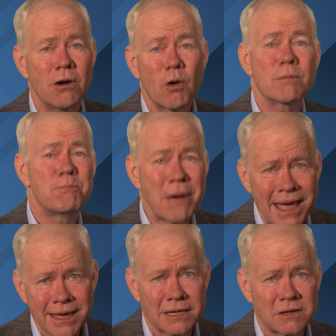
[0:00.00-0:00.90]
or
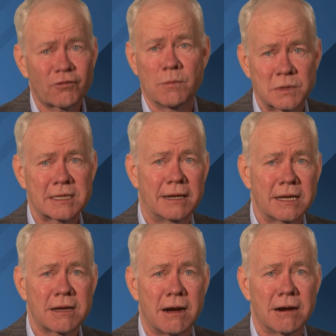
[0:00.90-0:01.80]
banned from
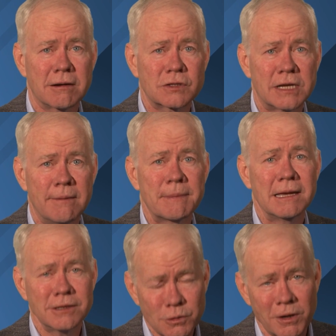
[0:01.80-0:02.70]
selling cars
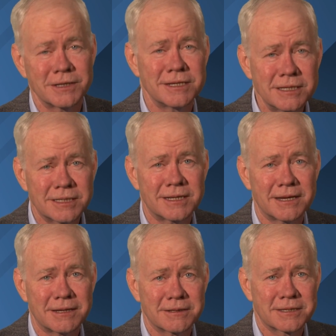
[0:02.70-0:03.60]
in twenty
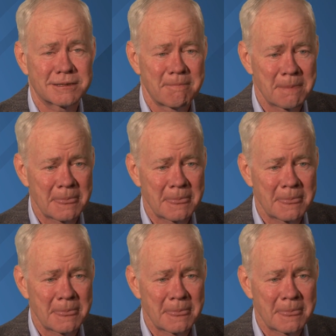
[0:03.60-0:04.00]
states.